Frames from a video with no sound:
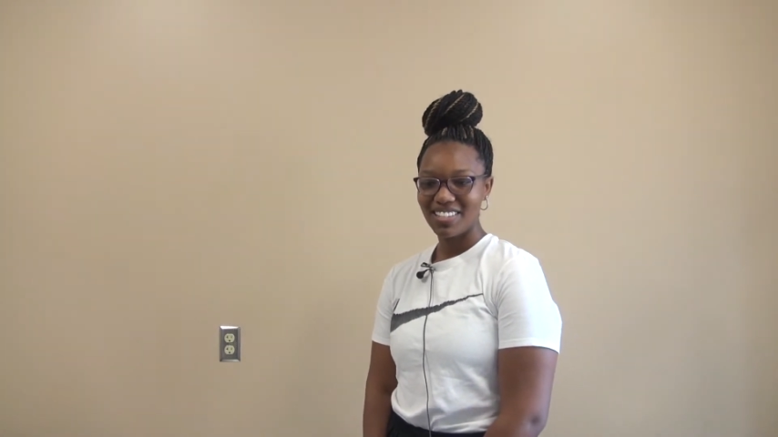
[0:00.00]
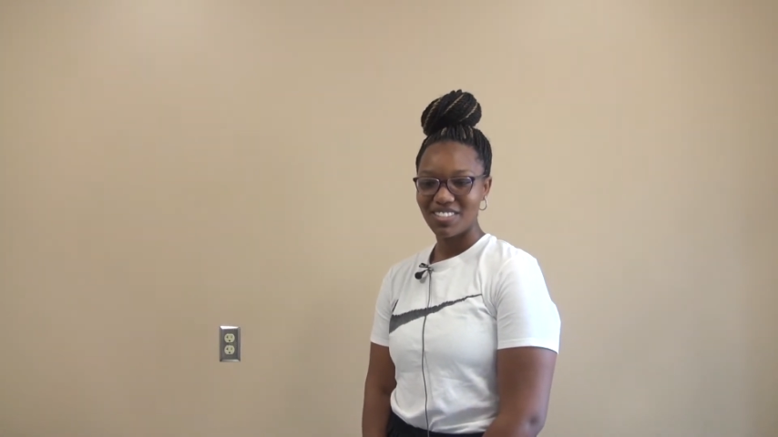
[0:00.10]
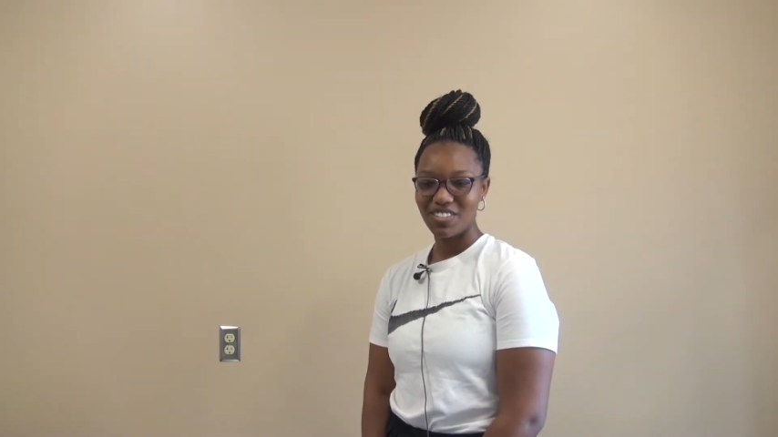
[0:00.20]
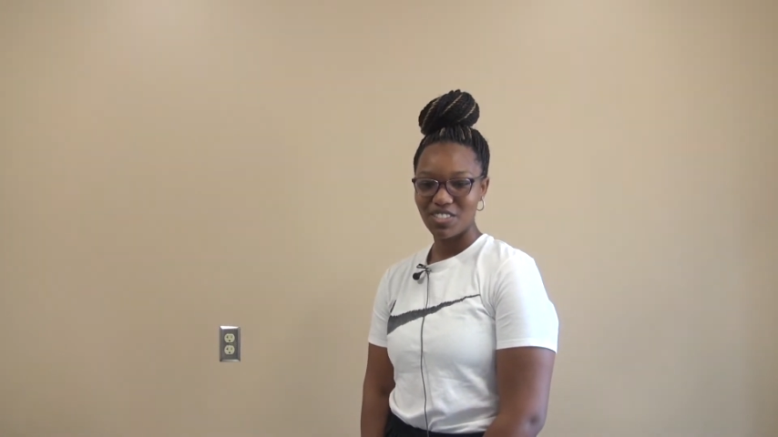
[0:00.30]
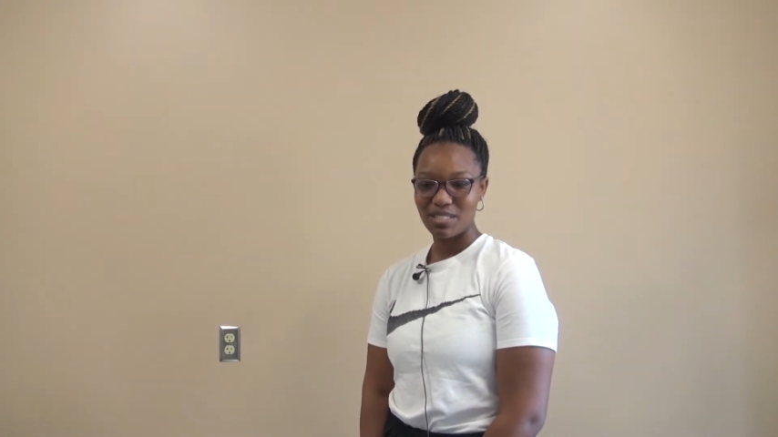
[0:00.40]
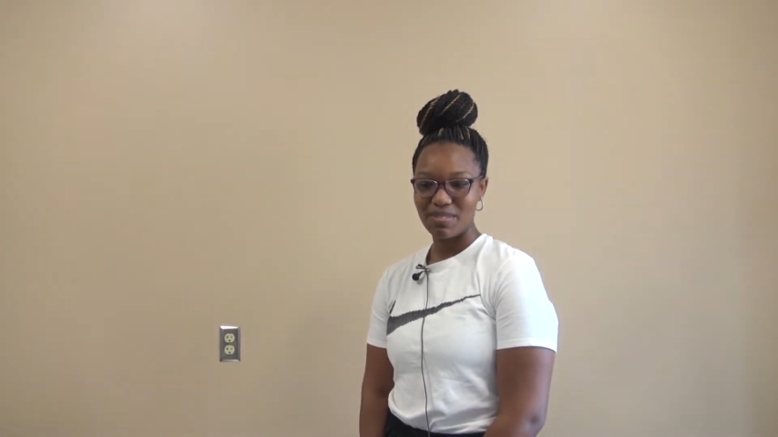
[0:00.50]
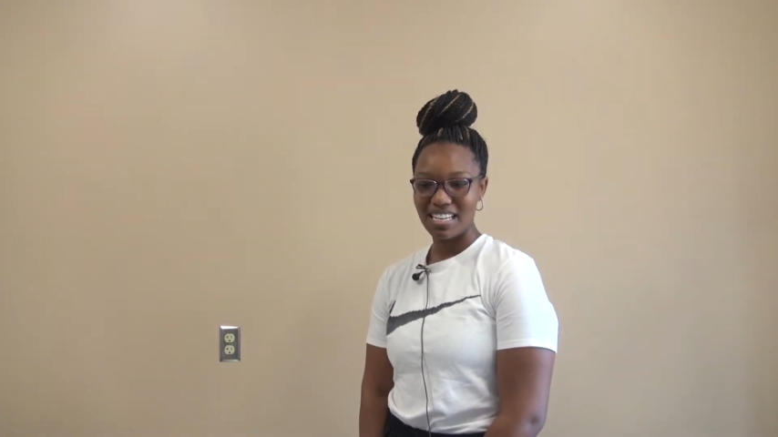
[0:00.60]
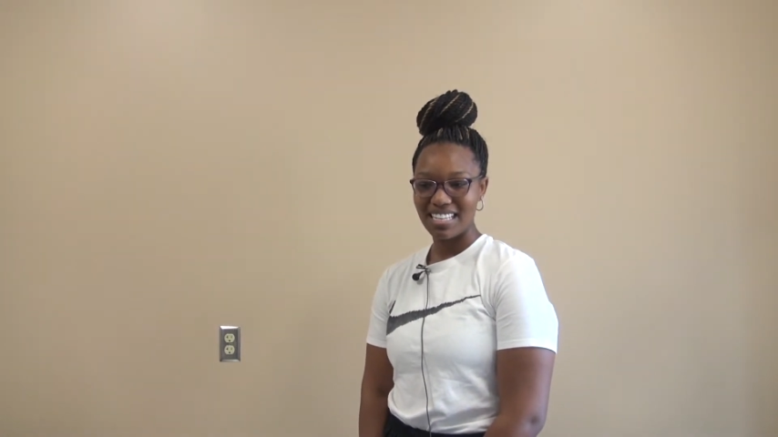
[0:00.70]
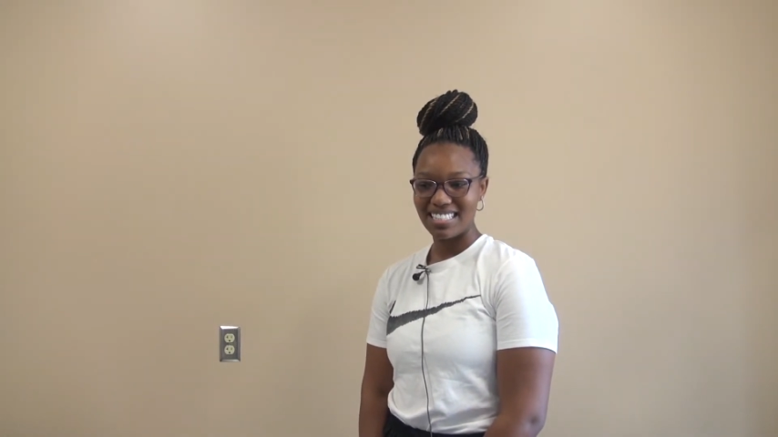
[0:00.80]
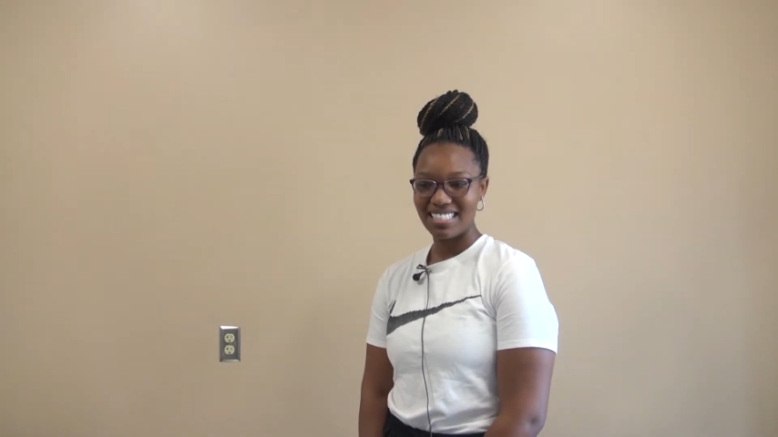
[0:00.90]
So just
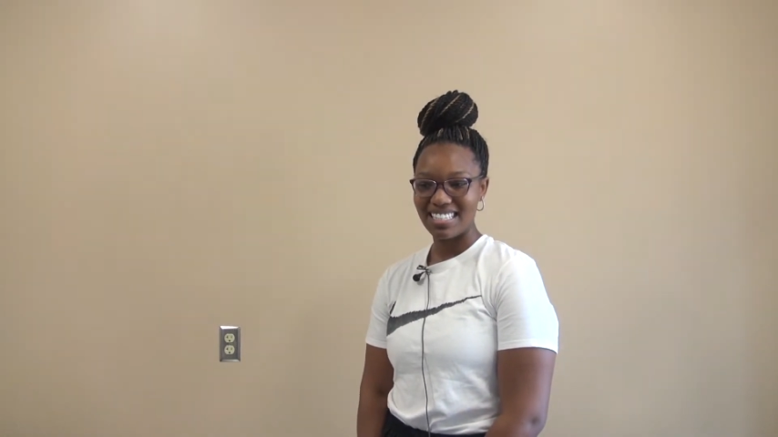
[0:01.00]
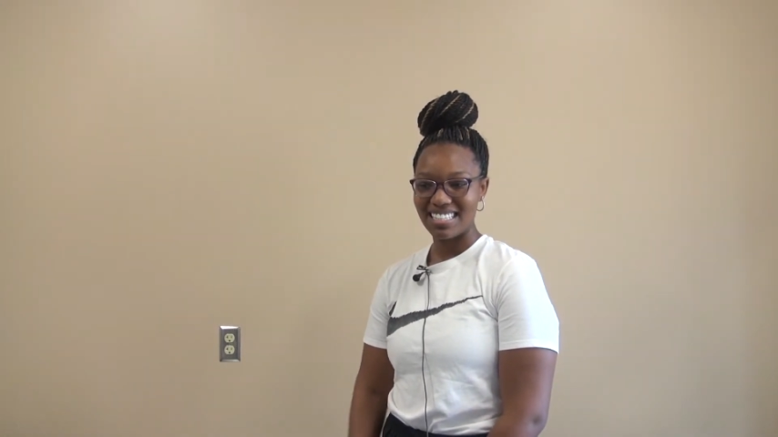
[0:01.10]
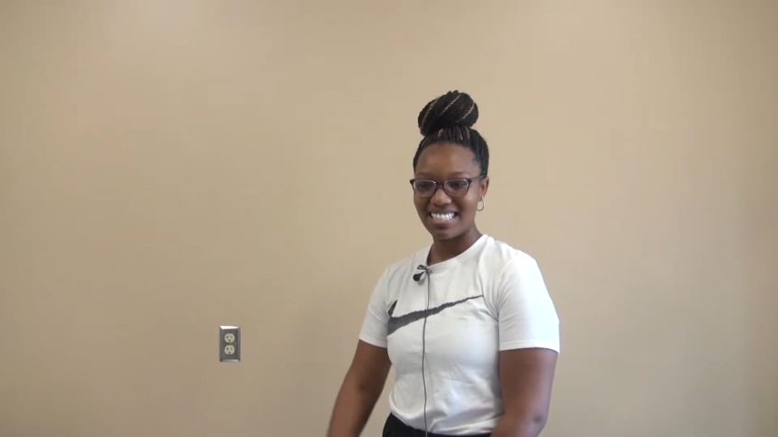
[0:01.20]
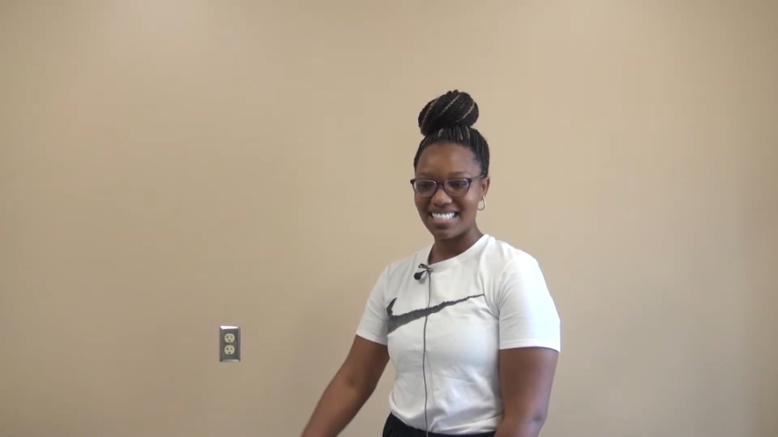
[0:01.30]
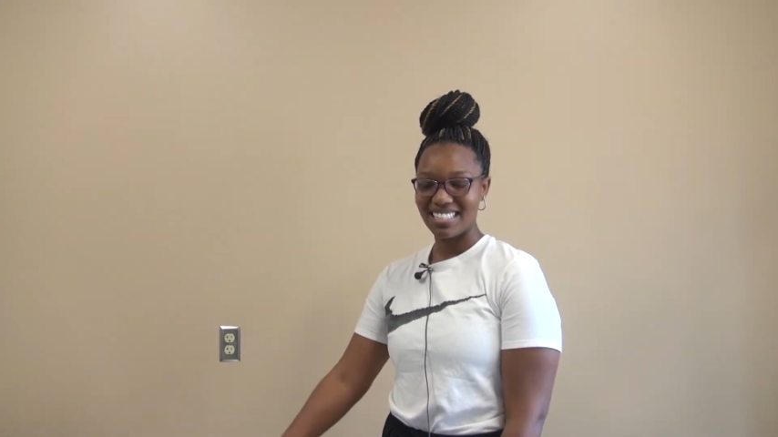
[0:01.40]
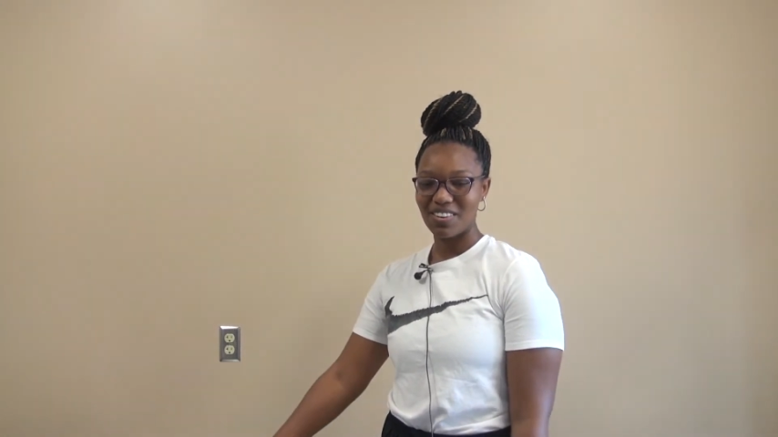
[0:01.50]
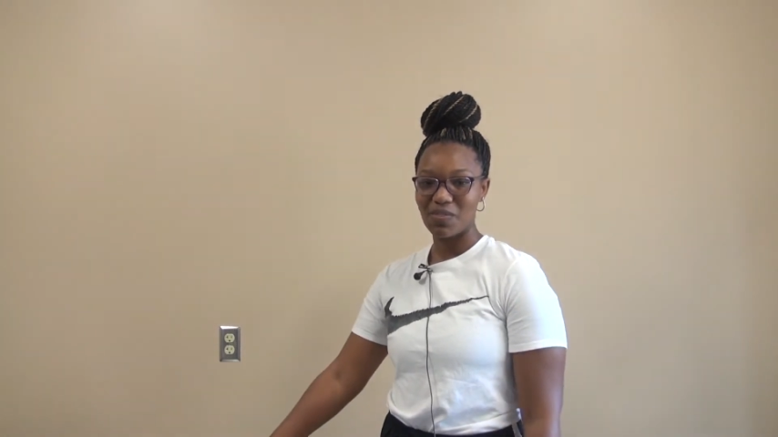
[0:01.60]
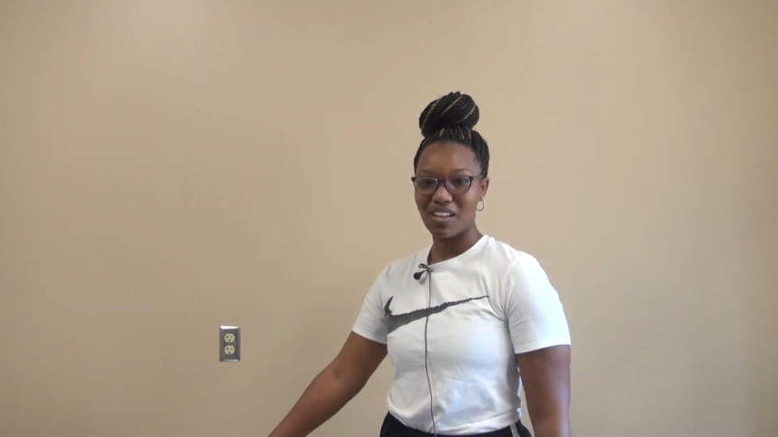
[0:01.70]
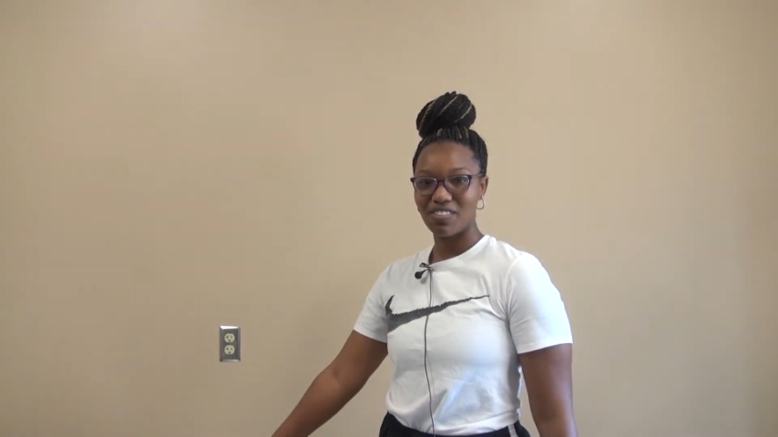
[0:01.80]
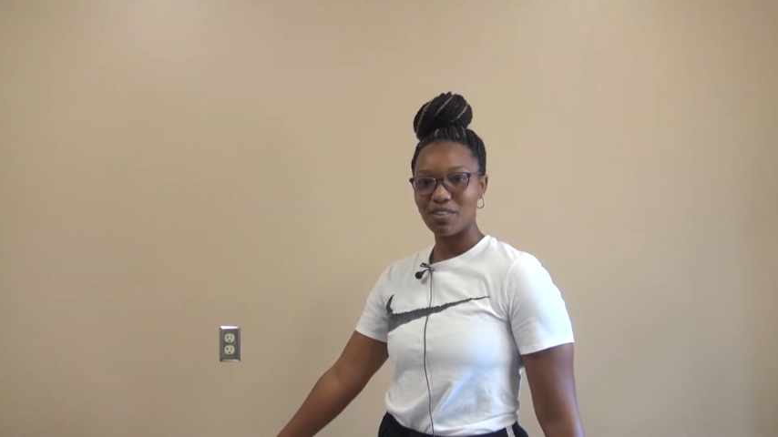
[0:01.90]
being distanced and
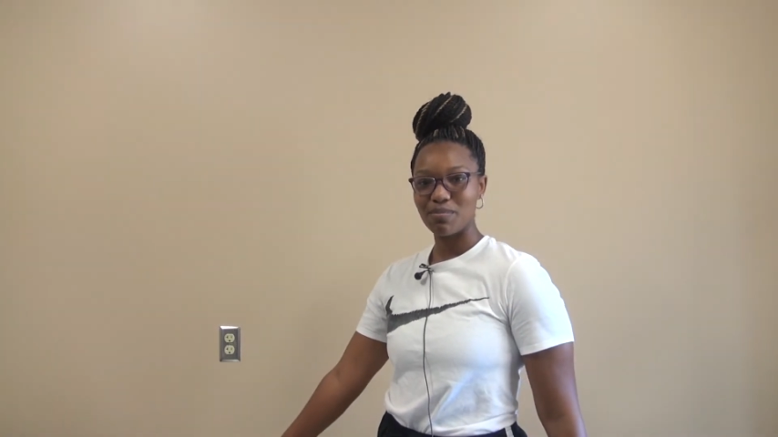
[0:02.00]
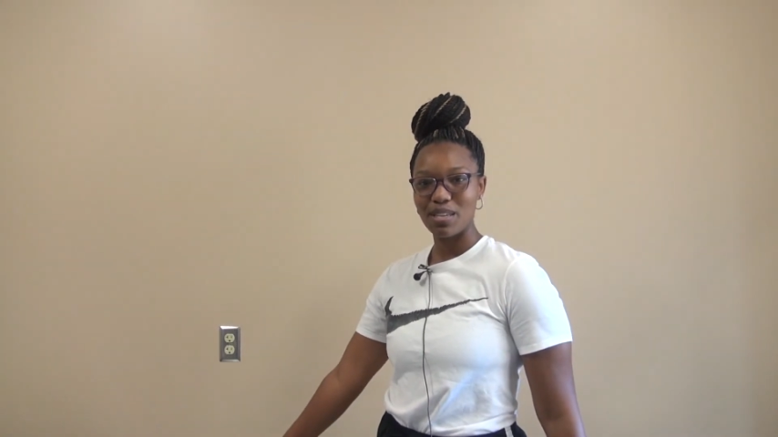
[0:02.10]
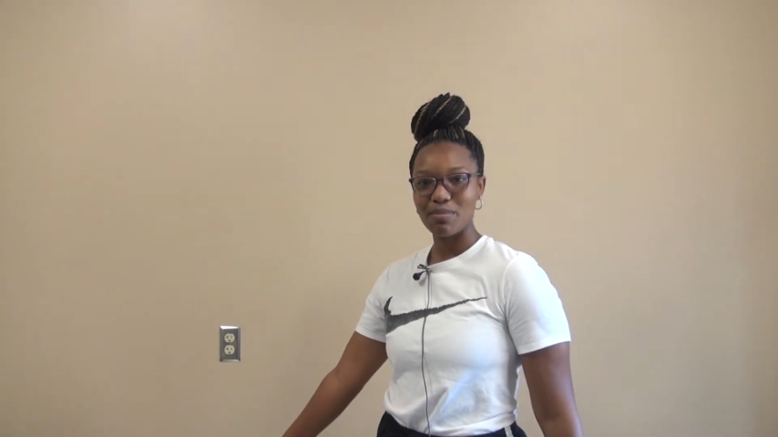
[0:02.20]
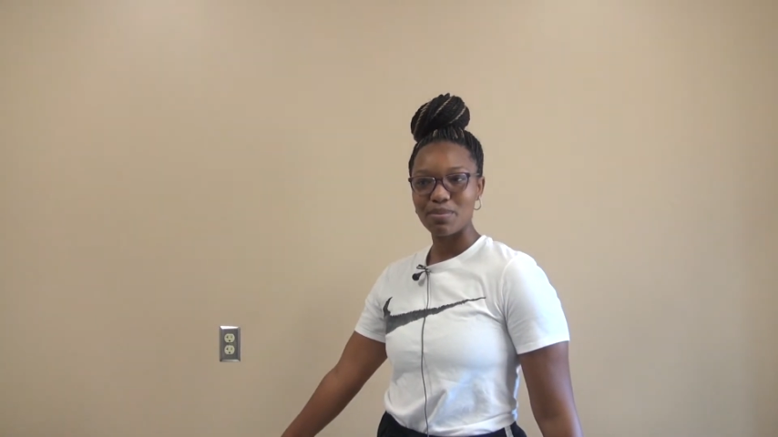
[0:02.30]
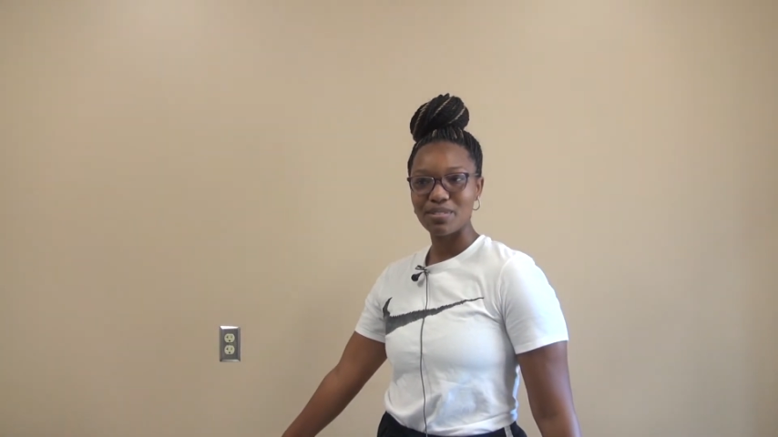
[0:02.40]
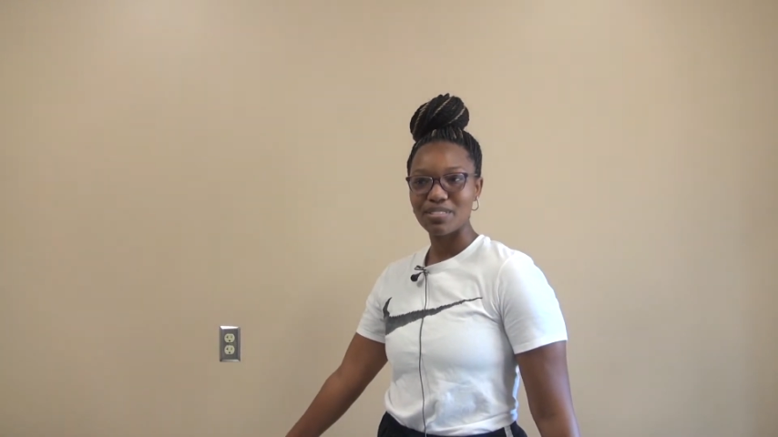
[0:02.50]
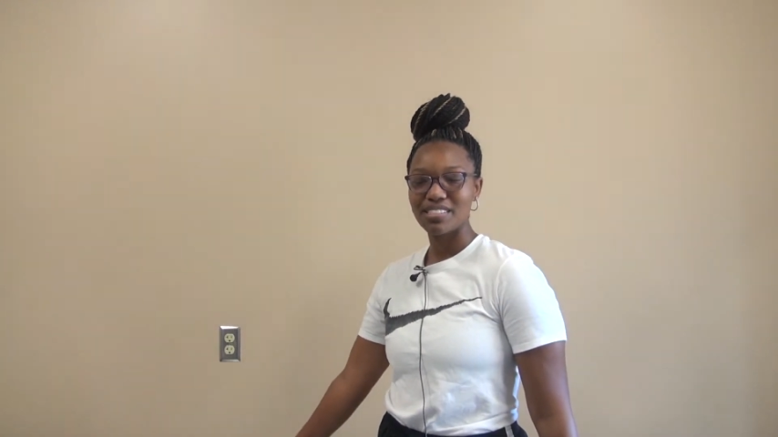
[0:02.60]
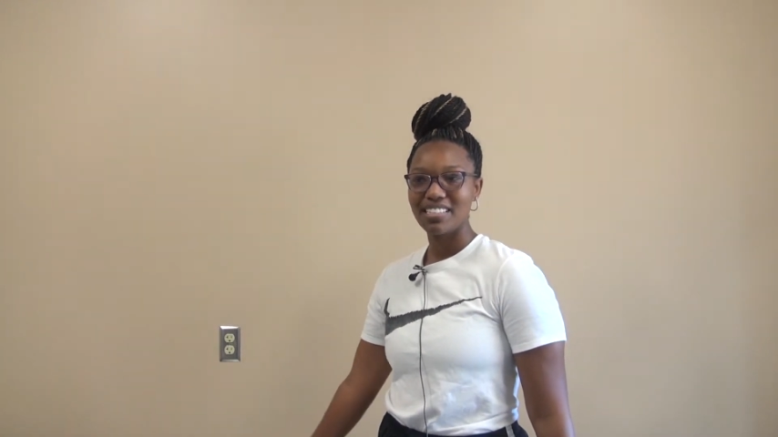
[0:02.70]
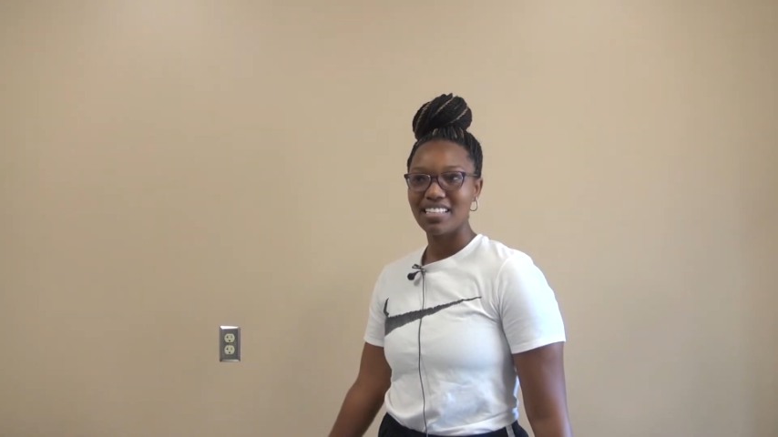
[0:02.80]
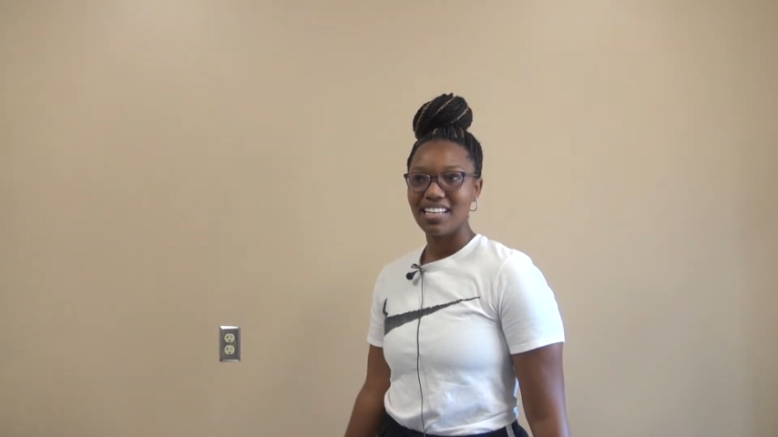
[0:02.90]
away from people